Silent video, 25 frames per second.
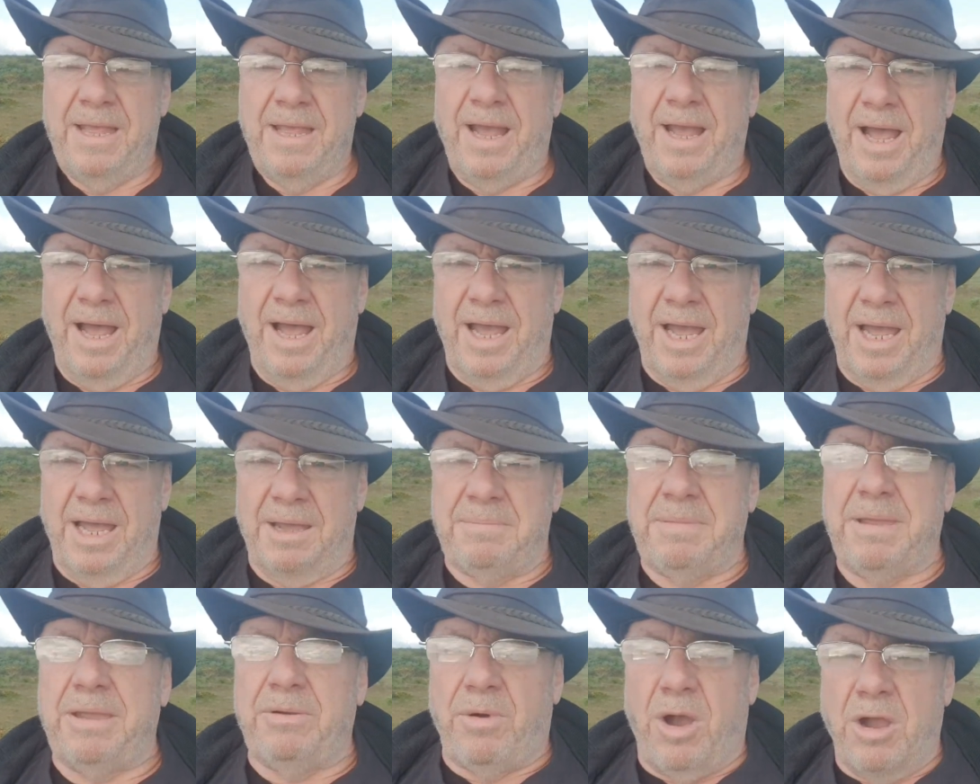
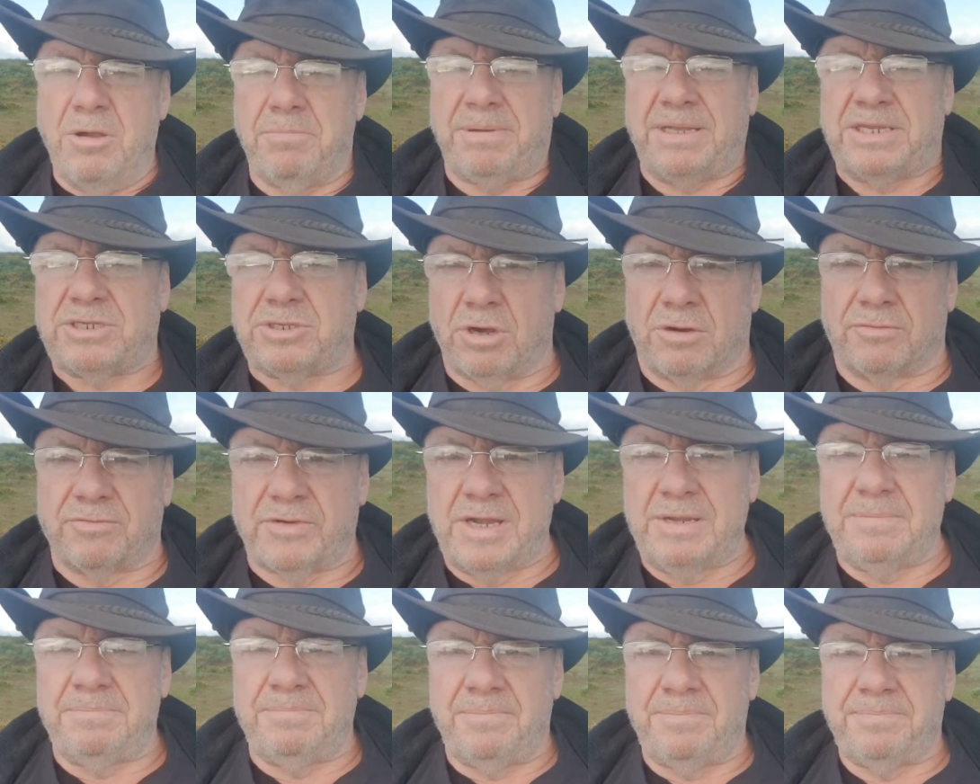it won't be
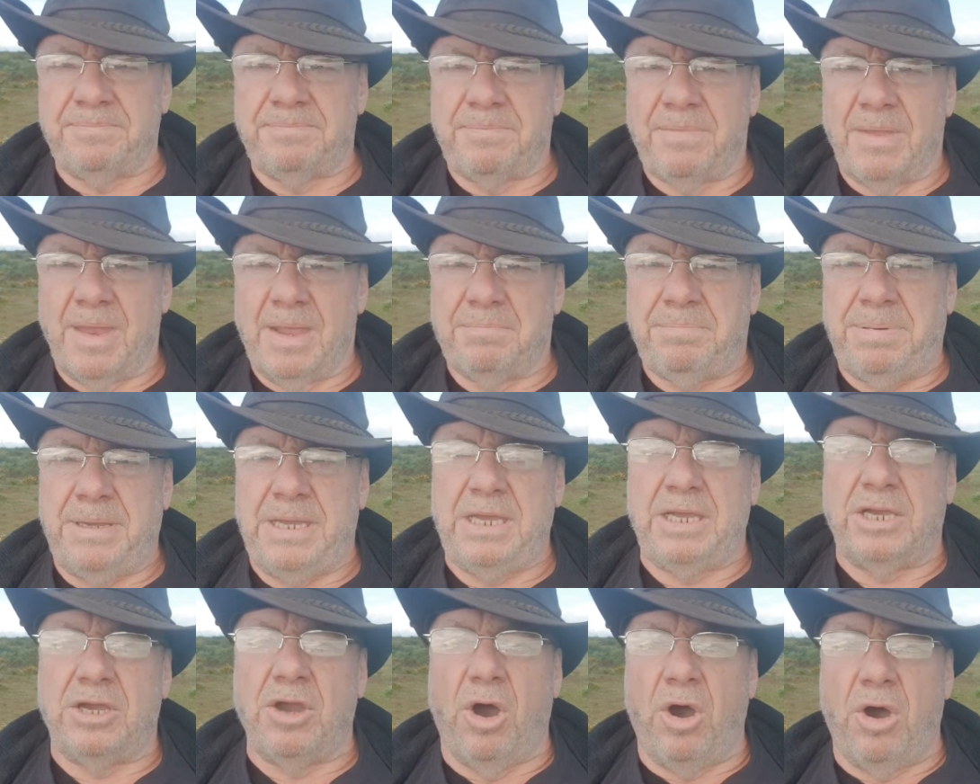sovereign
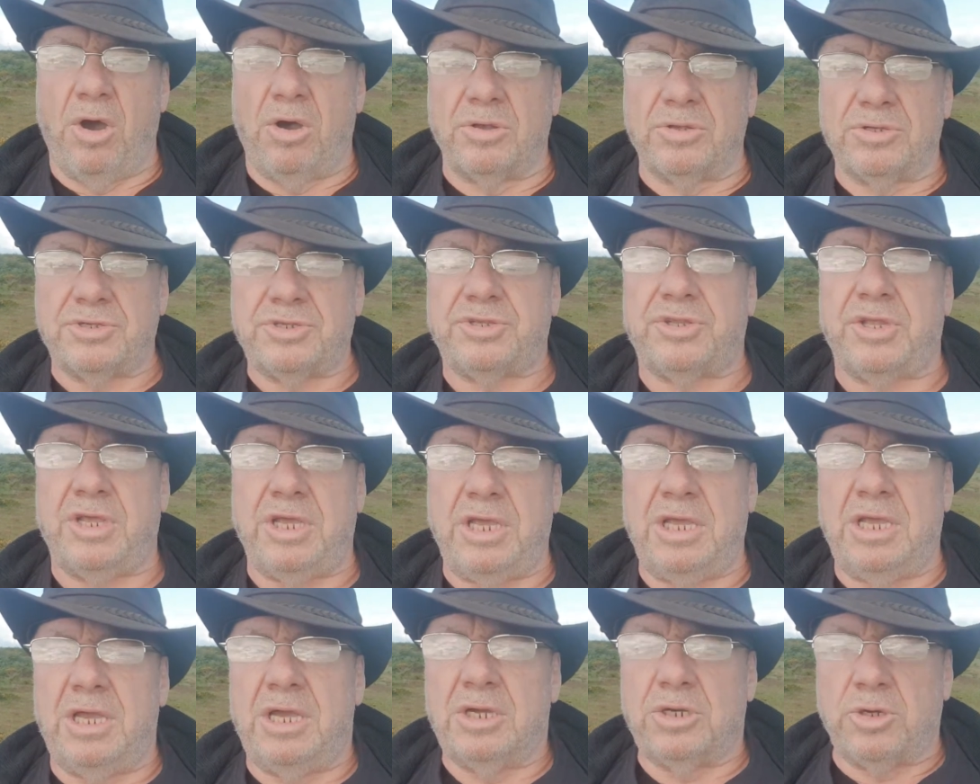because
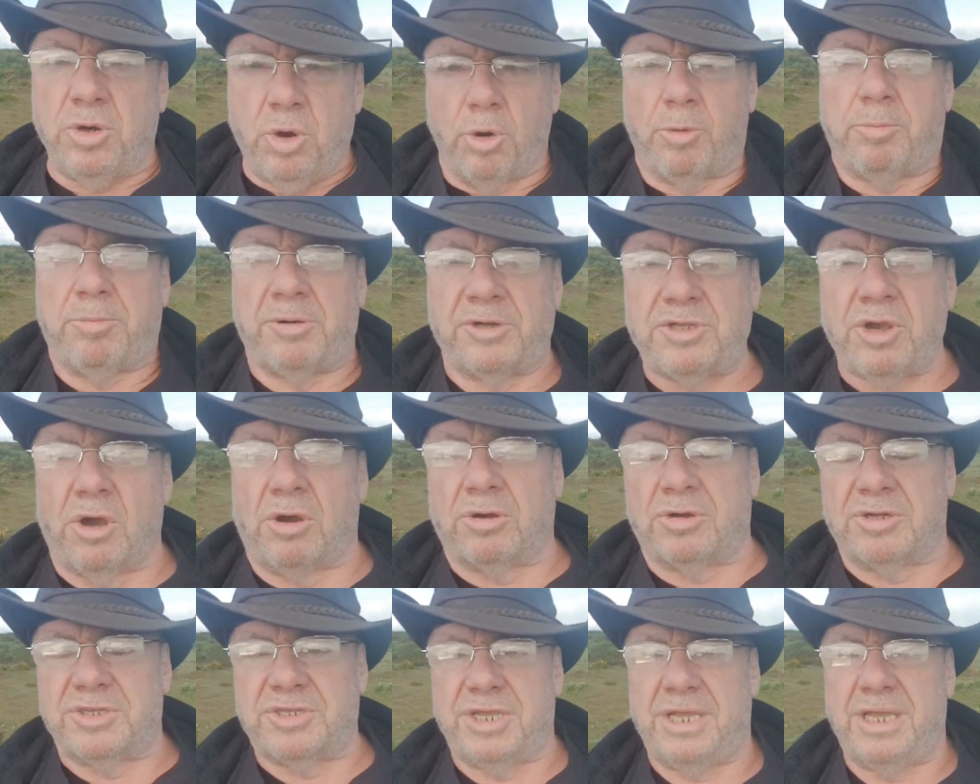the
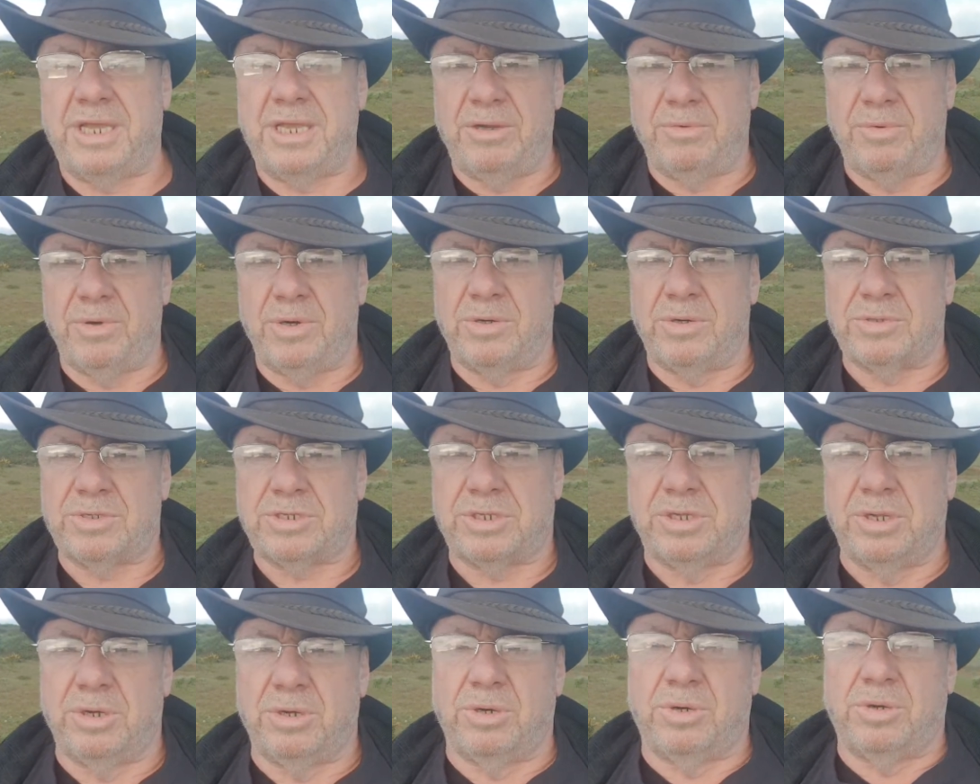corporatocracy will
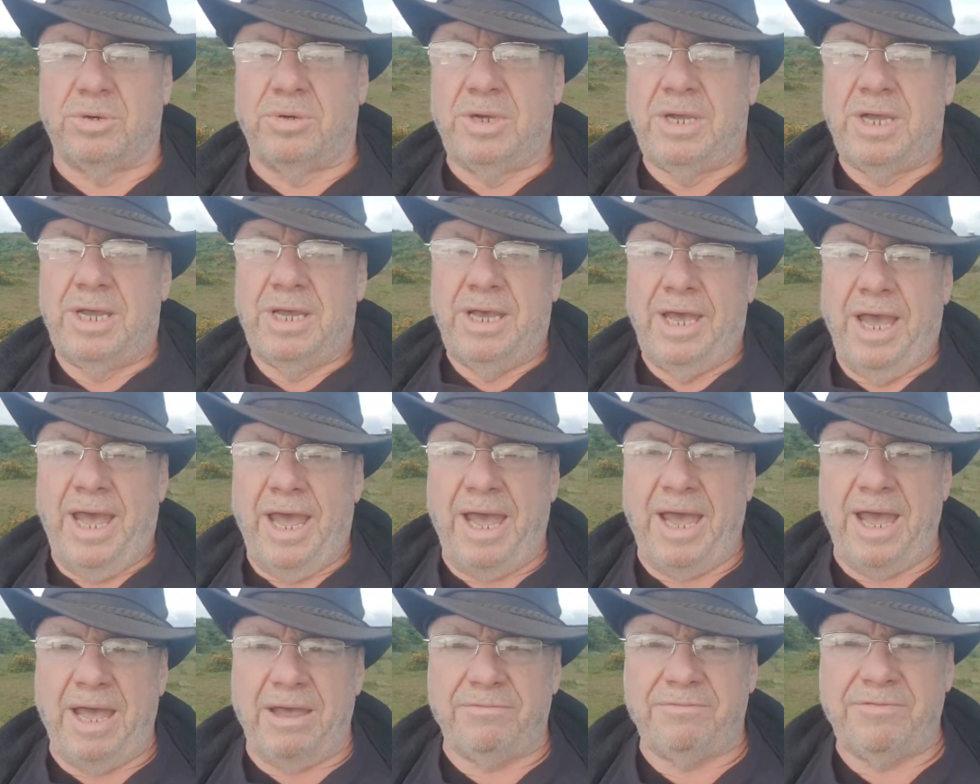still
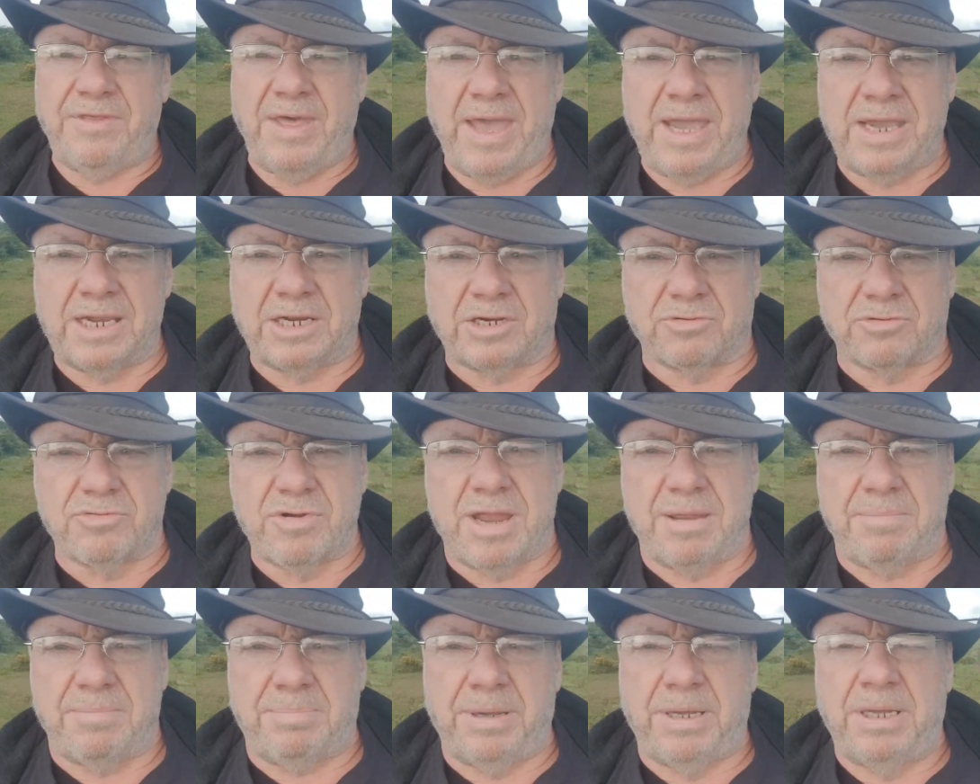have their
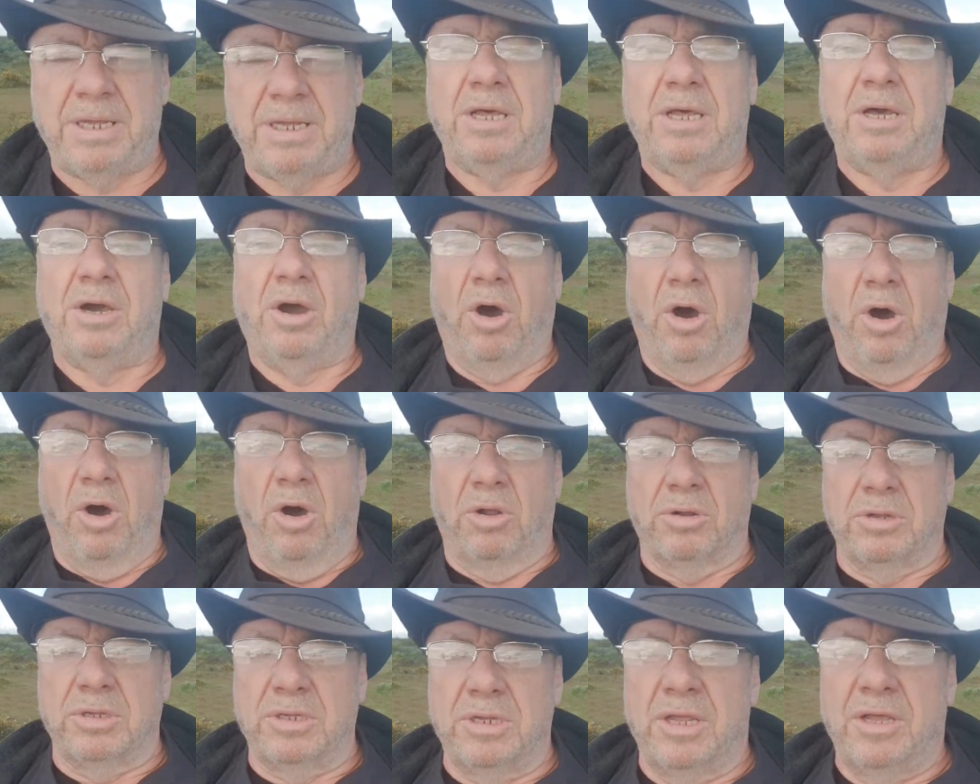grip
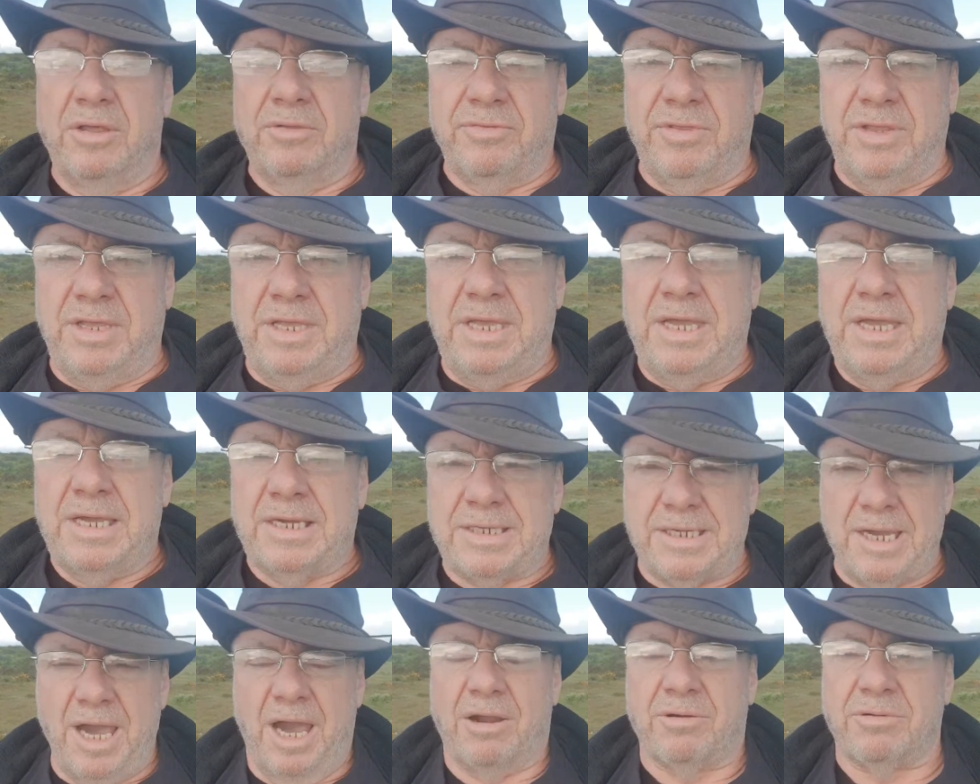on the
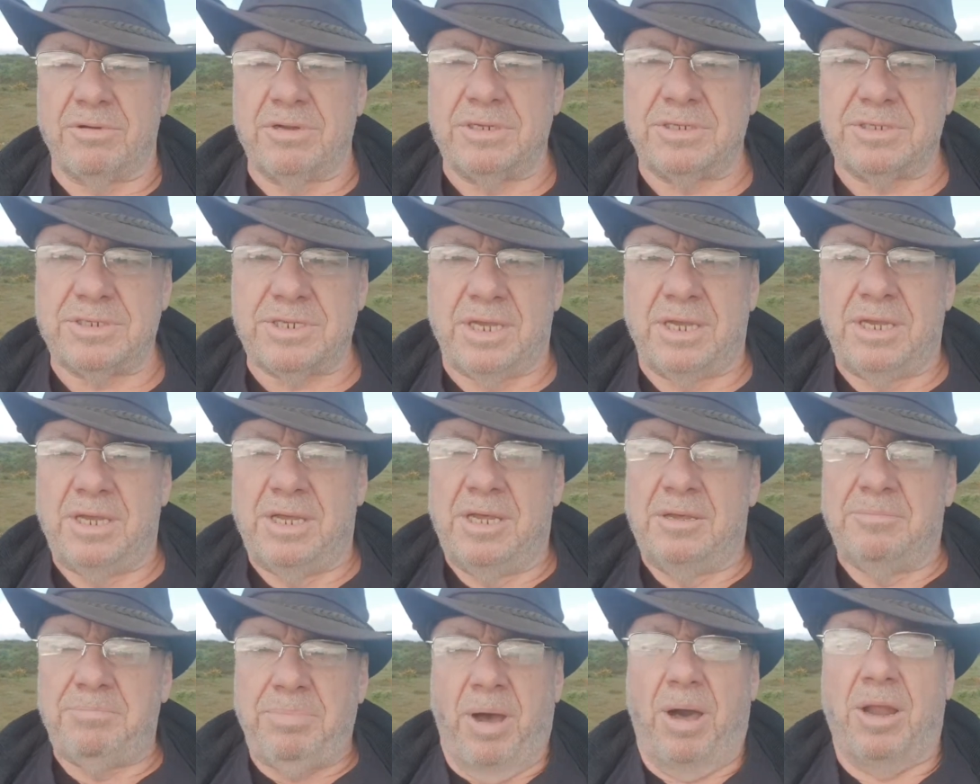current
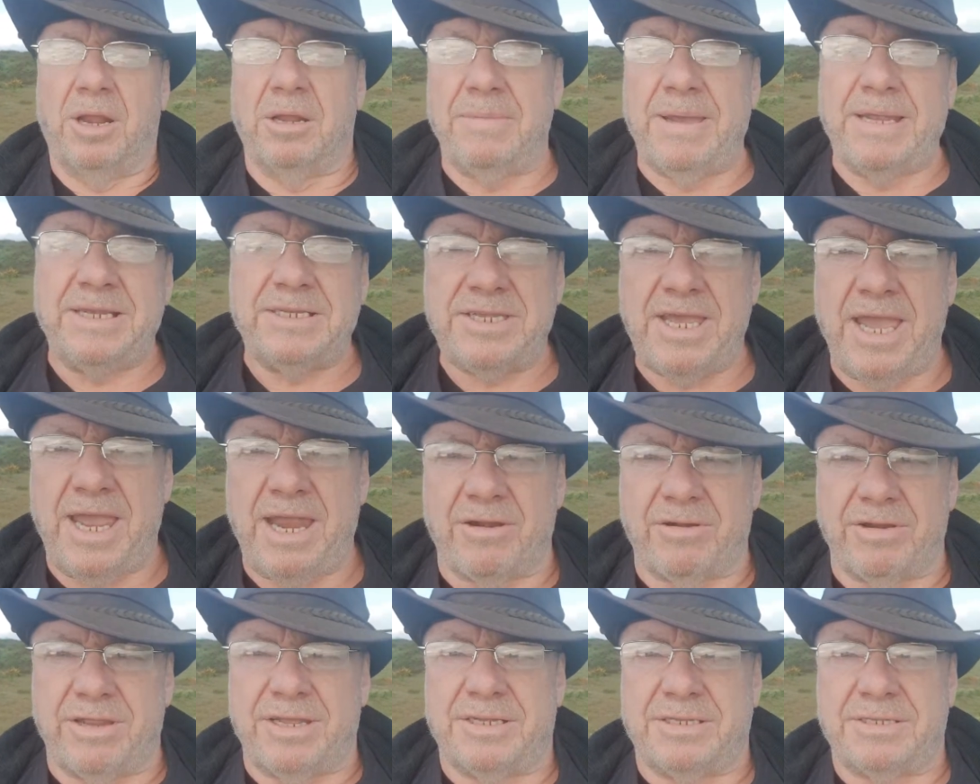
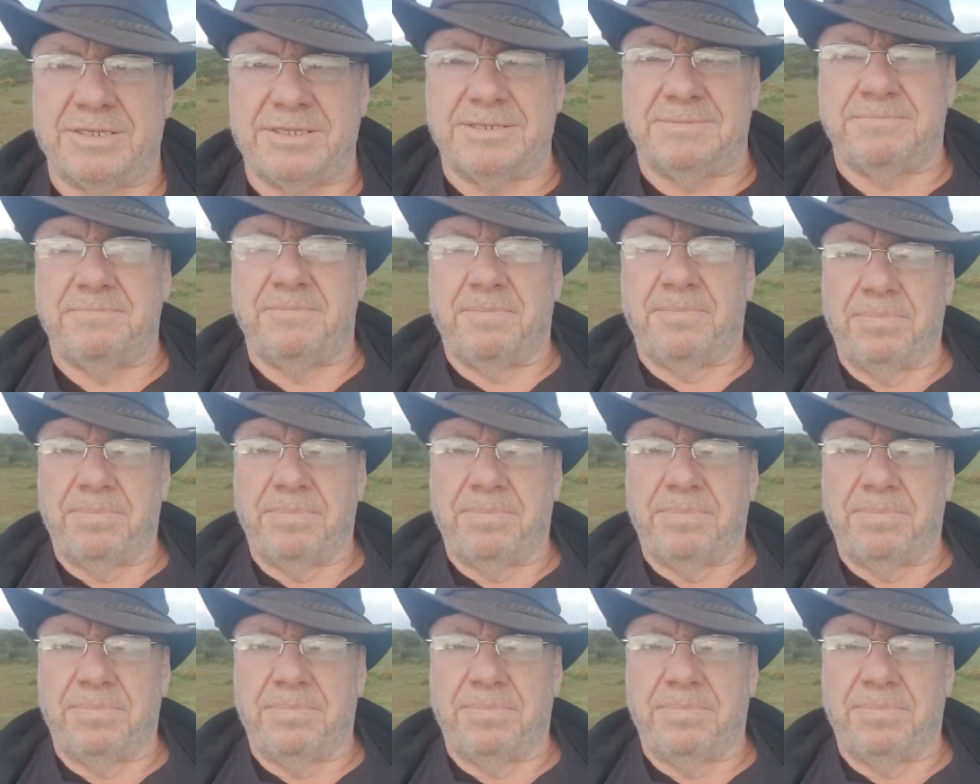parliamentarians.